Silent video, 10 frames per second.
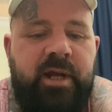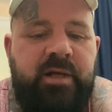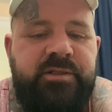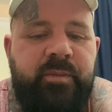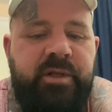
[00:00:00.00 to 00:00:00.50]

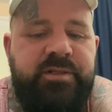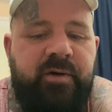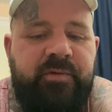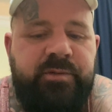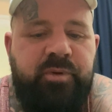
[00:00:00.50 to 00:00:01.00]
out some of the
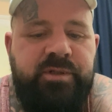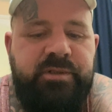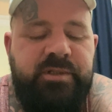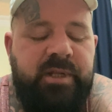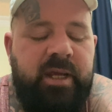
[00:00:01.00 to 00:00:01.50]
toughest
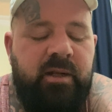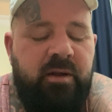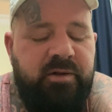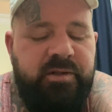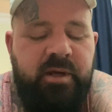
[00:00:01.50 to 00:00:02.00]
prisons in
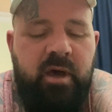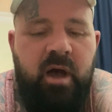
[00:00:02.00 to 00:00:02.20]
England.